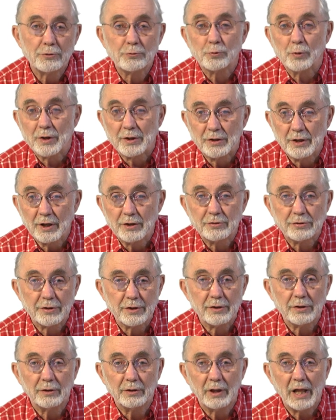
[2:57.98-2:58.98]

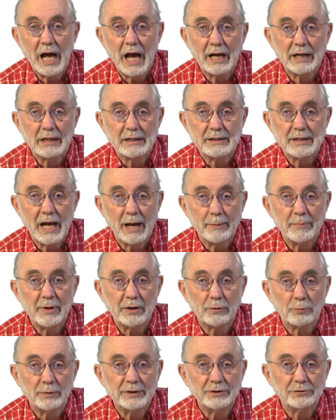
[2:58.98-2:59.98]
traditional
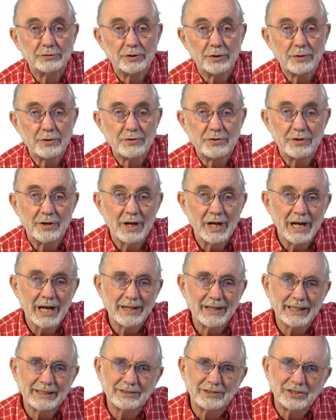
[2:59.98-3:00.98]
academic research
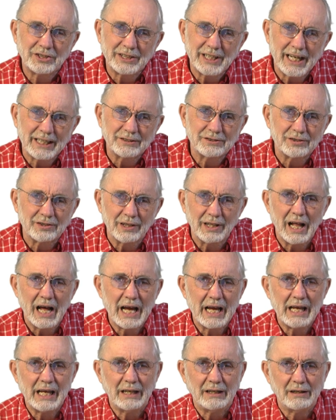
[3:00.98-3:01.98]
that sheds
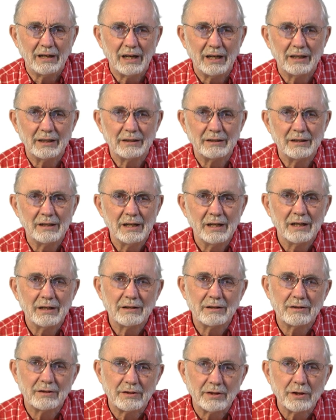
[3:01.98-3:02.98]
light on
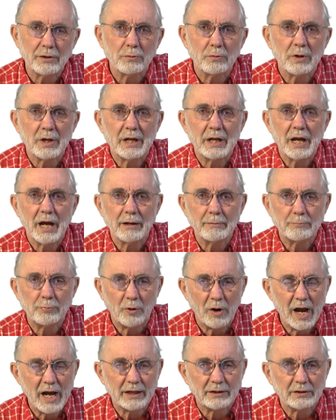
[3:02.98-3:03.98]
theory and
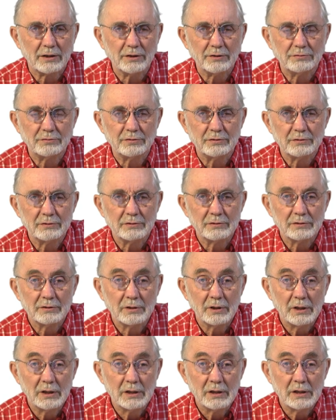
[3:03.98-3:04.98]
practice.
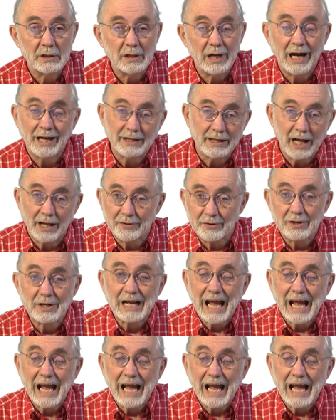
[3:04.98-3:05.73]
Another